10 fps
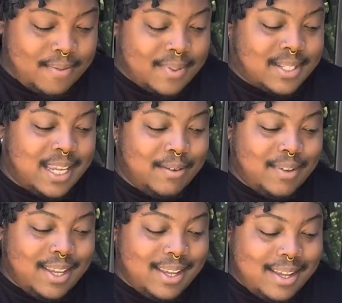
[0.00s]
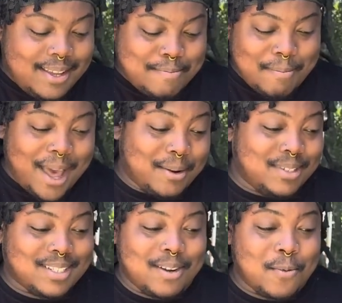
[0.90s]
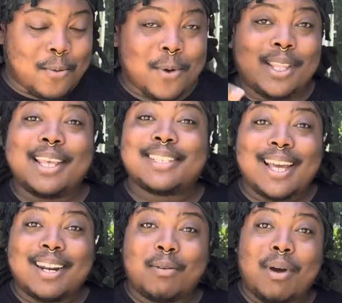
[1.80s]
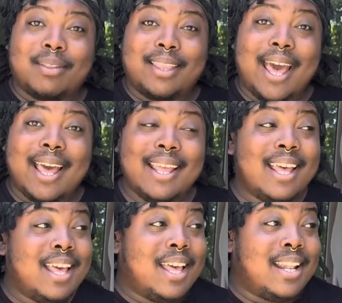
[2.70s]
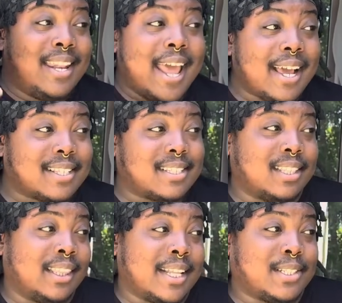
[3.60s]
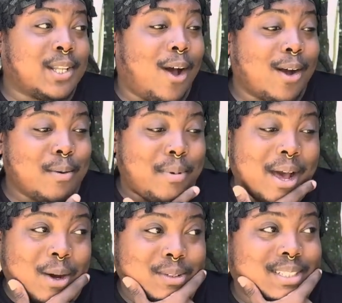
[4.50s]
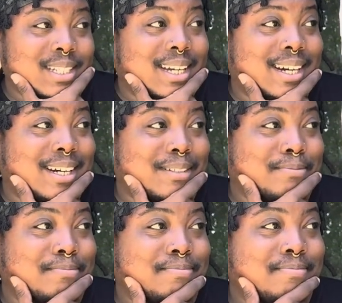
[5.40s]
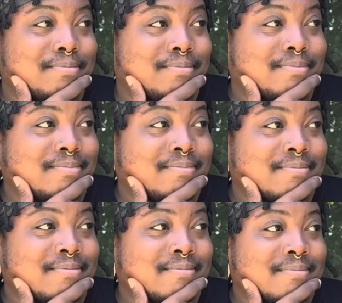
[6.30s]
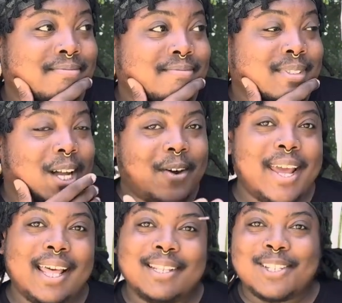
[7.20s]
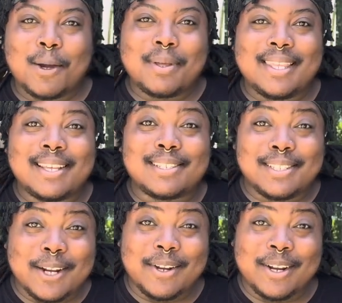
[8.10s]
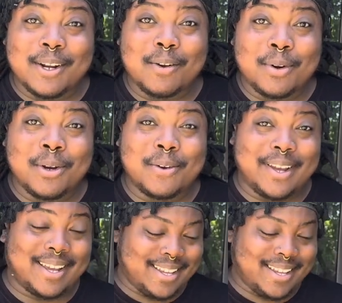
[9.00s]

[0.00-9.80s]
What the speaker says: TV mount, really excited about that. Next, let's talk about, oh yeah, let's talk about the exterior real quick.